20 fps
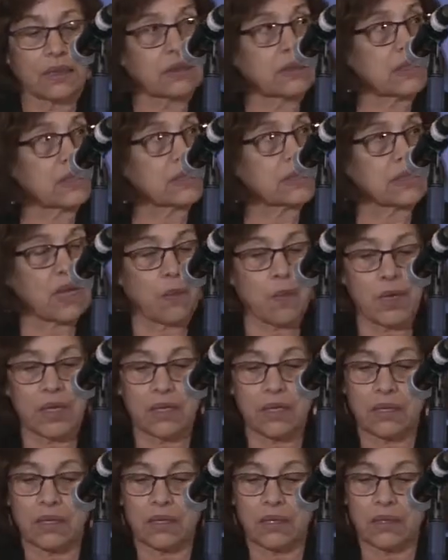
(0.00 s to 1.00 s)
The
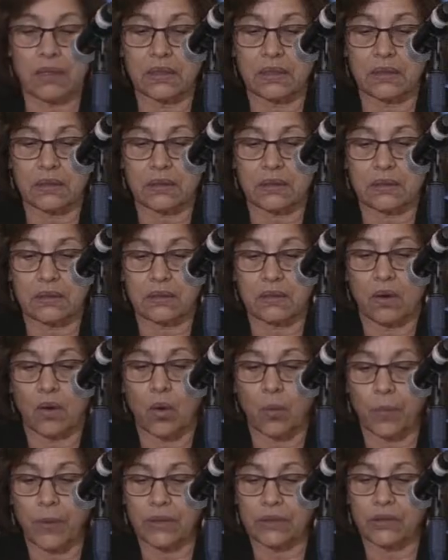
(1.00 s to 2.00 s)
summit is
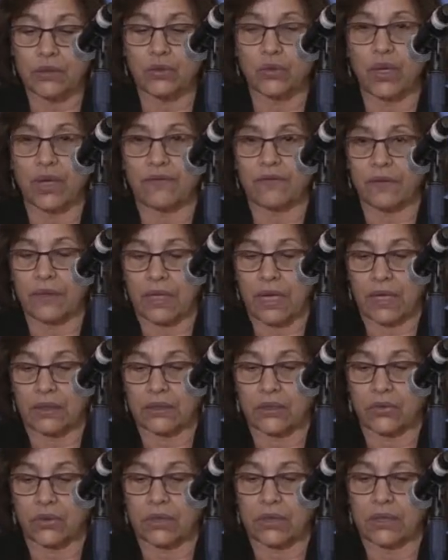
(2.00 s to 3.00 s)
open to every
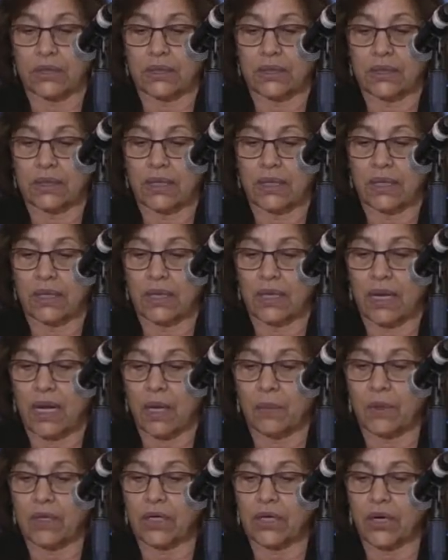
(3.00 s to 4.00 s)
country, and
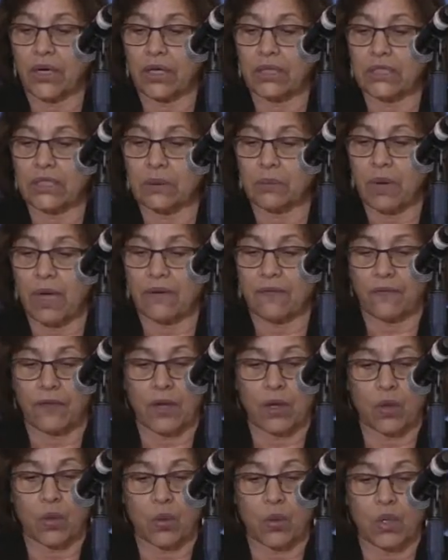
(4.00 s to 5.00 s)
I'm encouraging my
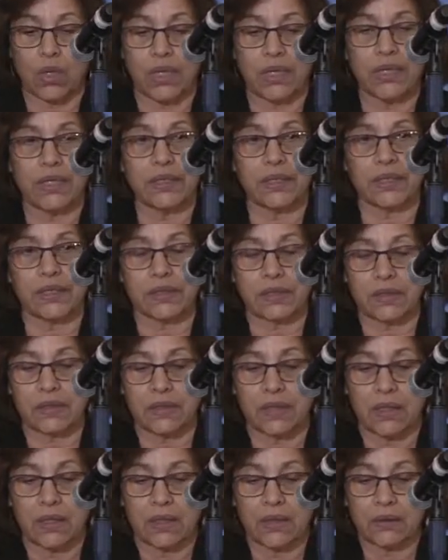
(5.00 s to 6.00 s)
fellow world
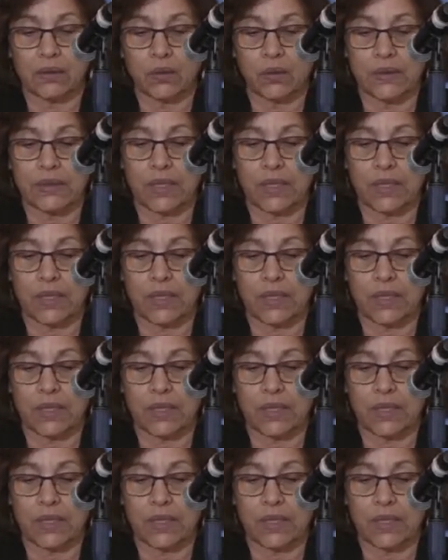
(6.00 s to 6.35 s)
leaders to